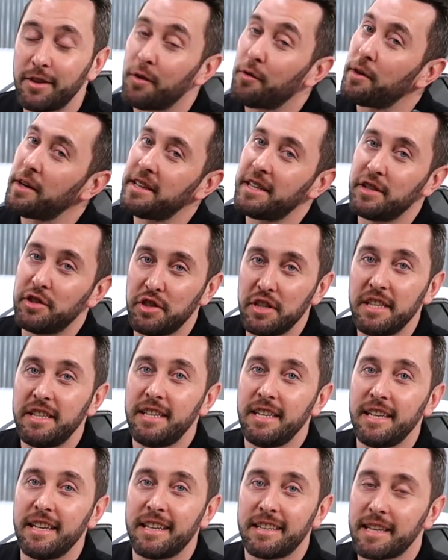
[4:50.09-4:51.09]
Don't forget the
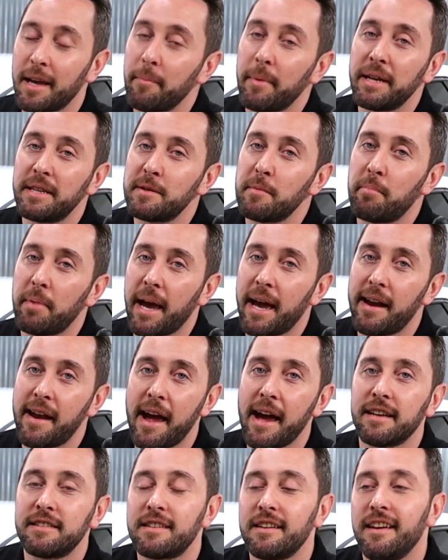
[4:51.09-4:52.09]
GT, because that makes it
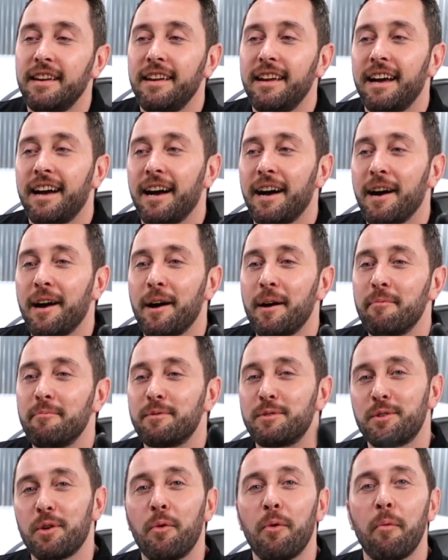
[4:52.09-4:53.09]
badass.
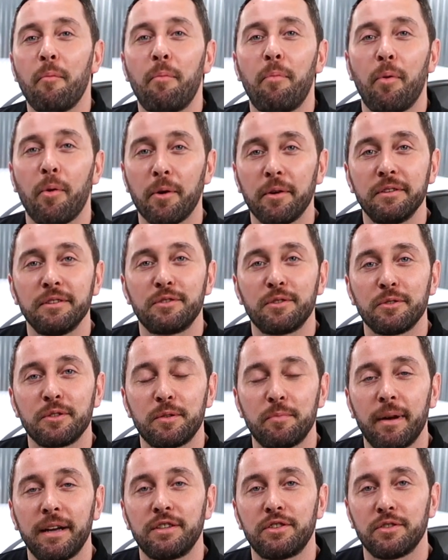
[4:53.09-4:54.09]
So important, so
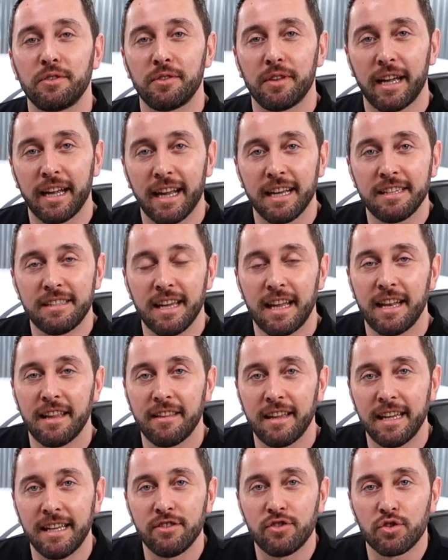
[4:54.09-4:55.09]
special, like I said
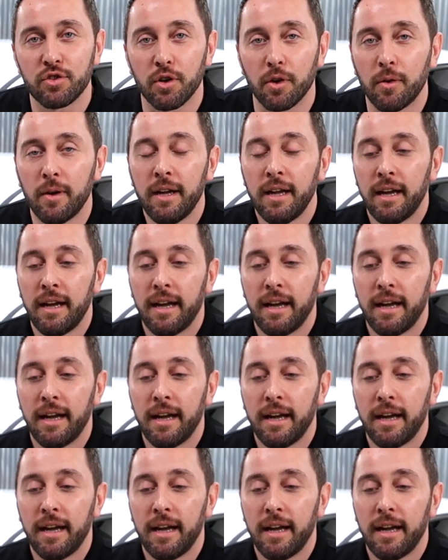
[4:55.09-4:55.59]
in the intro.